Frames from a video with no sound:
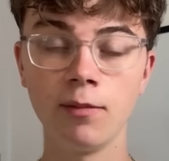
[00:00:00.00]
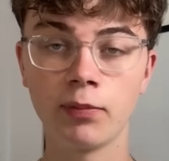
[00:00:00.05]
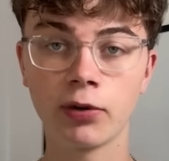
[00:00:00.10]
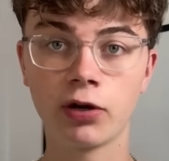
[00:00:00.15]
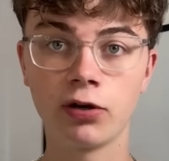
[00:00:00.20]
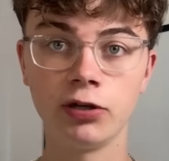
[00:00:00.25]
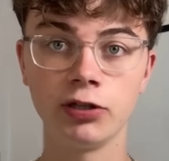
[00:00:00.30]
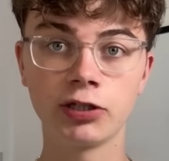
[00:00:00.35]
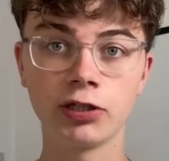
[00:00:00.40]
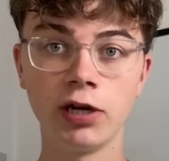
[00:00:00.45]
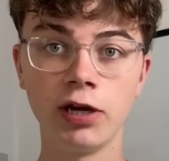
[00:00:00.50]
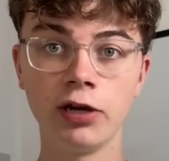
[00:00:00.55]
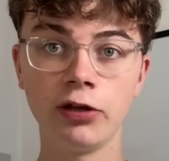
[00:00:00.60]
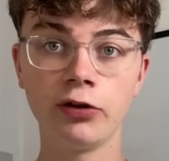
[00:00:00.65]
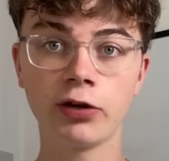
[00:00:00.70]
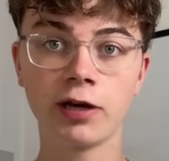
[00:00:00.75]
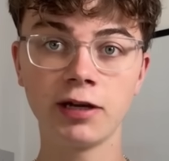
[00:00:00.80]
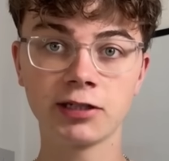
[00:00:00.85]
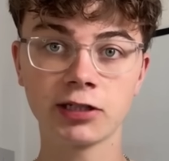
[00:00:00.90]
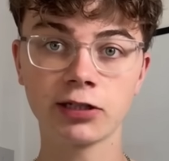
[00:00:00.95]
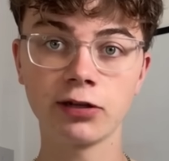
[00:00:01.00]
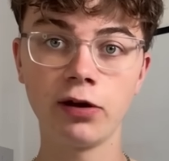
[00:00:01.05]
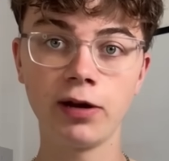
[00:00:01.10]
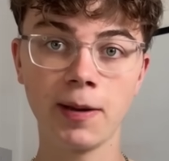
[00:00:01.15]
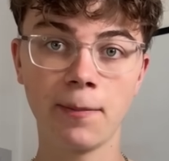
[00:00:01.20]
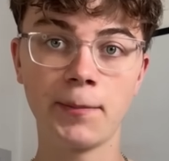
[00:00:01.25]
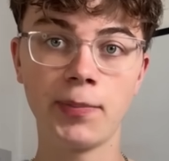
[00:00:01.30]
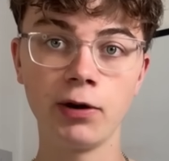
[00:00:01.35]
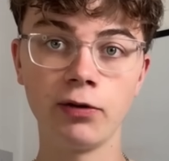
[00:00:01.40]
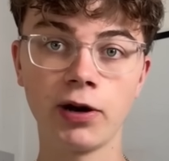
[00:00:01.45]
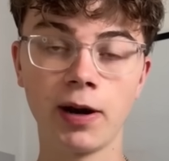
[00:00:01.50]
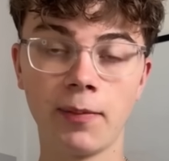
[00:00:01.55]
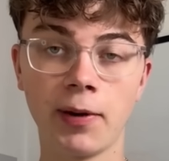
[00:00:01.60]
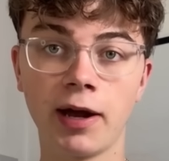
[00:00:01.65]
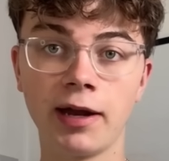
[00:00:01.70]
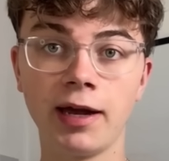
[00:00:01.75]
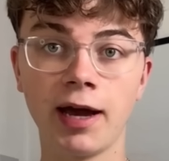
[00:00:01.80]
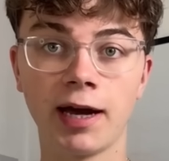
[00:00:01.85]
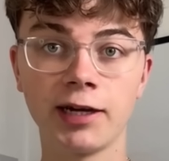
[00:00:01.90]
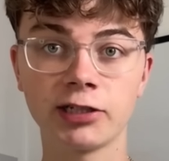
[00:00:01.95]
because you can slowly build up,
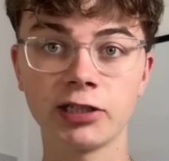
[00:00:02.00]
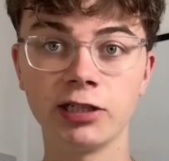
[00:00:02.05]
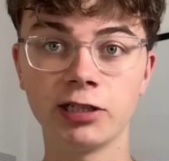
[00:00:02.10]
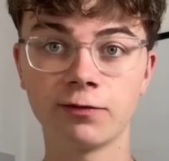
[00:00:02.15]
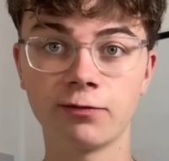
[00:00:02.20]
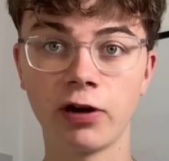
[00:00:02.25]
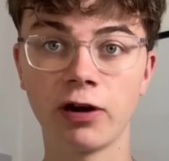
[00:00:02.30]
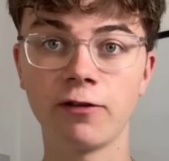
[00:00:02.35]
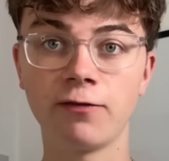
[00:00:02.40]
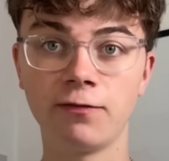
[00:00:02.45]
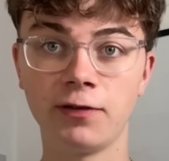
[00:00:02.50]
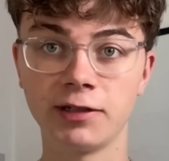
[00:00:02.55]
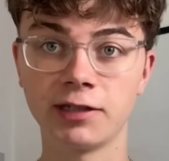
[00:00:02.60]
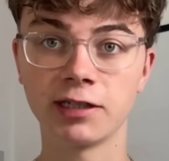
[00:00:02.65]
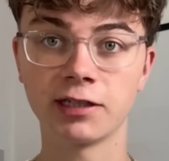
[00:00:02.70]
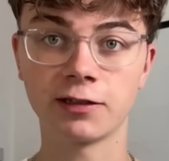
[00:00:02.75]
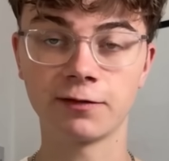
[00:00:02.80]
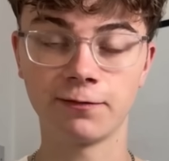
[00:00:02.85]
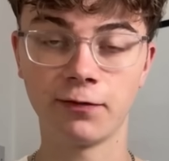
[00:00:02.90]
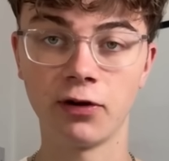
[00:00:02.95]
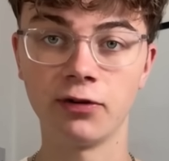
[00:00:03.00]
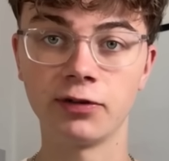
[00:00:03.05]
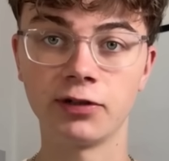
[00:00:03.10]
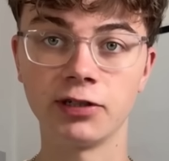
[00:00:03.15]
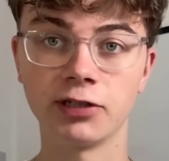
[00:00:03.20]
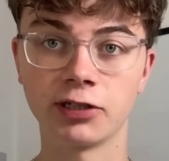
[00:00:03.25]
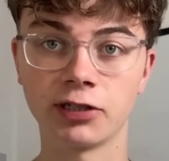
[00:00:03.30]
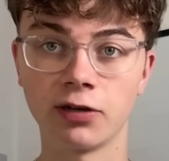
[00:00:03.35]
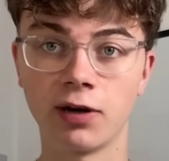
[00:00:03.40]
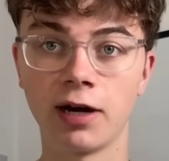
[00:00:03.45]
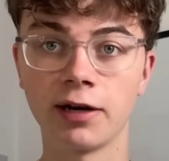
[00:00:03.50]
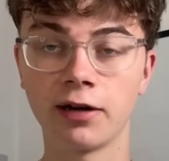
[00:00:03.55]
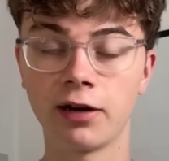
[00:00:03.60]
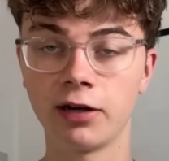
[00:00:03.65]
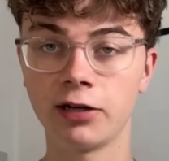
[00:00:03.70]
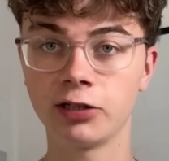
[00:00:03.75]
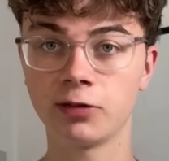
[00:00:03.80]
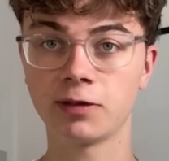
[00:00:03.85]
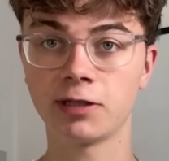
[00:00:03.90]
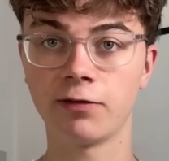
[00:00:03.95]
and it actually is very physics focused. So I'd
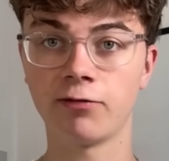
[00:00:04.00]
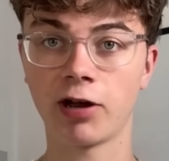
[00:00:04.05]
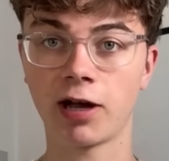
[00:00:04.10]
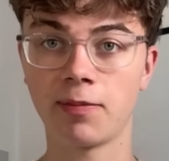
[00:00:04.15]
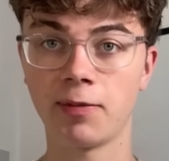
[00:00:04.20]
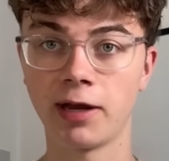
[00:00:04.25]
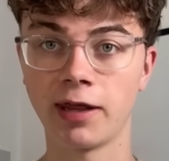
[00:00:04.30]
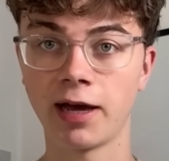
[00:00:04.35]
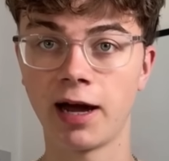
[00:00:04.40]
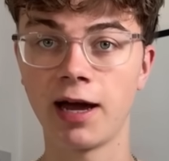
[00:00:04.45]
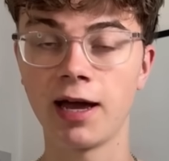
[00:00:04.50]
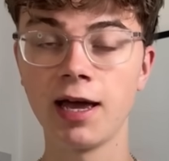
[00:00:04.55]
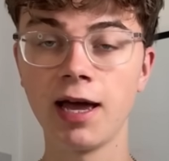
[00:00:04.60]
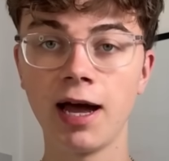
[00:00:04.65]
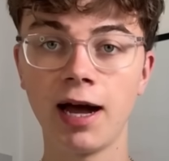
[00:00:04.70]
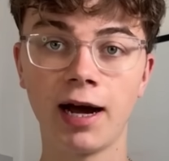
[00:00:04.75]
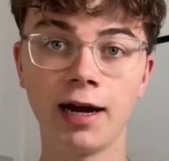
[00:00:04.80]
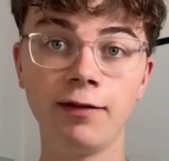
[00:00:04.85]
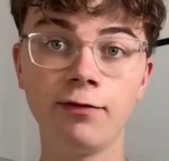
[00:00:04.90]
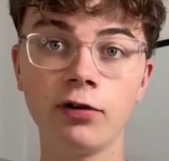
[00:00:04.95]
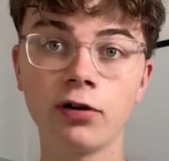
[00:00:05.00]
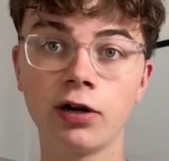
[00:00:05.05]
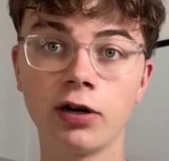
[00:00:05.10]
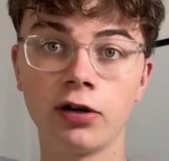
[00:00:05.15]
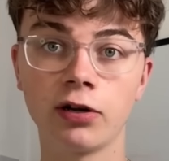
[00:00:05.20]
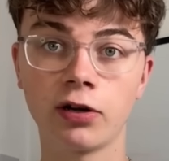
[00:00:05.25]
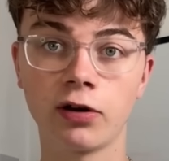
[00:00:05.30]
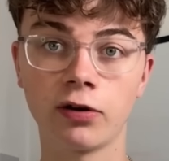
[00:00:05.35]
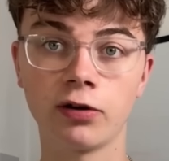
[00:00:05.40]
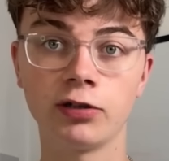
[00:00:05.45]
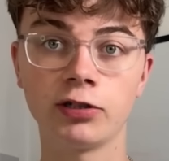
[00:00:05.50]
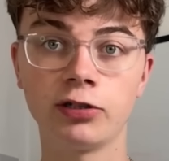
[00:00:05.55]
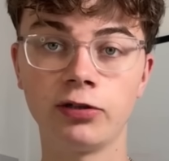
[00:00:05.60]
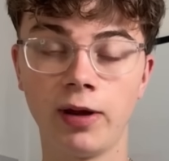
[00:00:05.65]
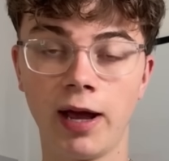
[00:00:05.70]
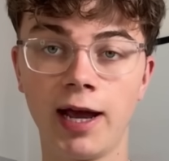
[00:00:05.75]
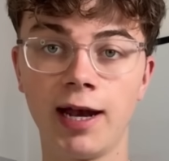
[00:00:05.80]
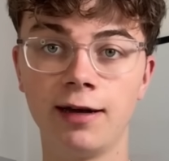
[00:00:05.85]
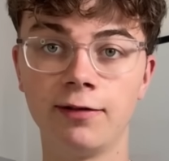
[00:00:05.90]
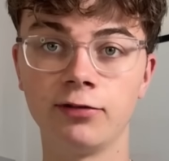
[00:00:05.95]
100% recommend that. And if you're going on to do
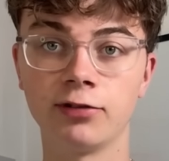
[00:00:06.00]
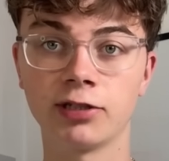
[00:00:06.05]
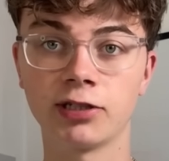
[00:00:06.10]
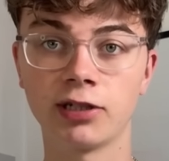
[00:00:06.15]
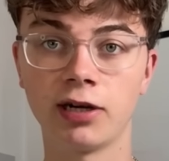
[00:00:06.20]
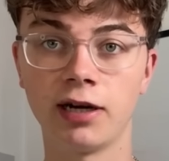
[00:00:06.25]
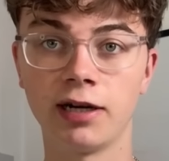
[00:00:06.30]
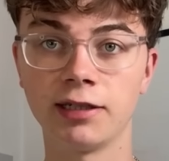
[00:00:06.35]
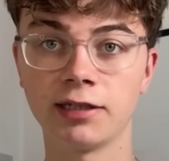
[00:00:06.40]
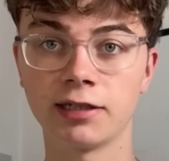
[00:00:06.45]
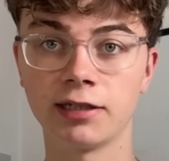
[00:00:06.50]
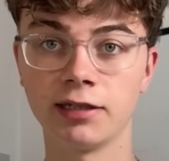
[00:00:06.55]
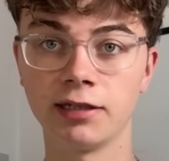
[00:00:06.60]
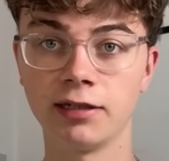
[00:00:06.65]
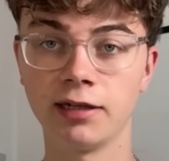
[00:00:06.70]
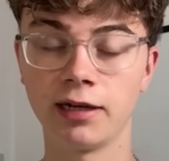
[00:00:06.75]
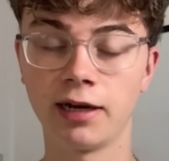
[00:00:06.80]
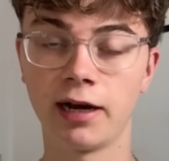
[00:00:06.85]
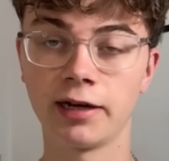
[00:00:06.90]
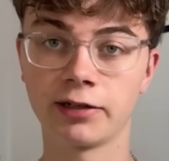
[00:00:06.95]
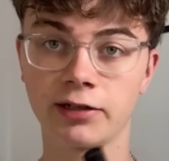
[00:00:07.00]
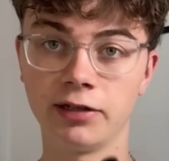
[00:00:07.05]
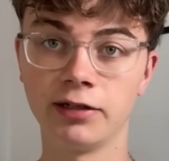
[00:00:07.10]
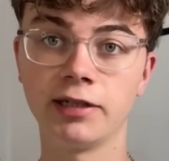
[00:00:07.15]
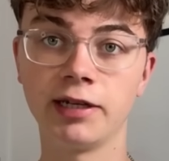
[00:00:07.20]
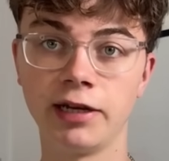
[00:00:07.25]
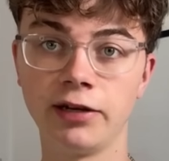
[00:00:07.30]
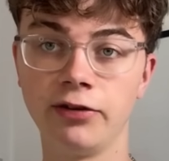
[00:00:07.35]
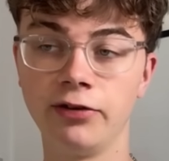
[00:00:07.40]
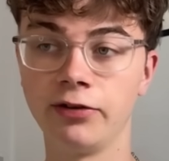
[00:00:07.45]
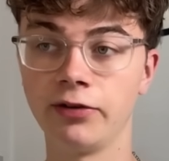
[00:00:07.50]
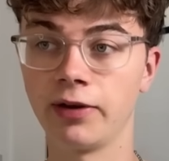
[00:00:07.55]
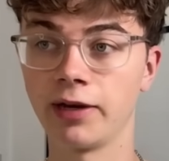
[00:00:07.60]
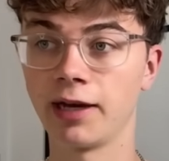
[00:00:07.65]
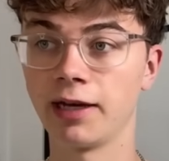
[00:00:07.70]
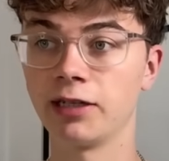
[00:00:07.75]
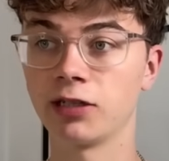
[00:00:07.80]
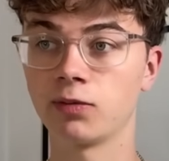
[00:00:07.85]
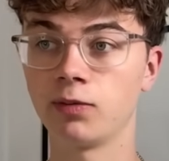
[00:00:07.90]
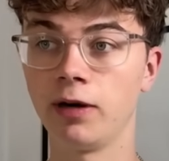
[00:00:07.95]
A-level science, and I'd continue doing
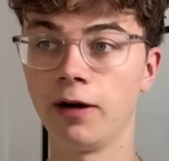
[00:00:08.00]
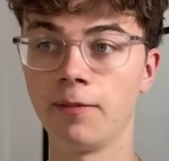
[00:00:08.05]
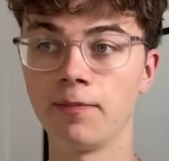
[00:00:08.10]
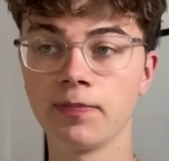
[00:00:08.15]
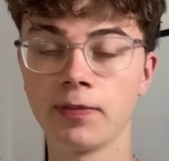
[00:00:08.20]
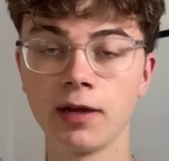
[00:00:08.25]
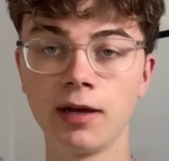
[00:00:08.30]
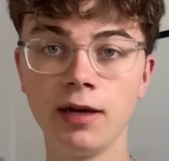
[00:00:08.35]
it as well.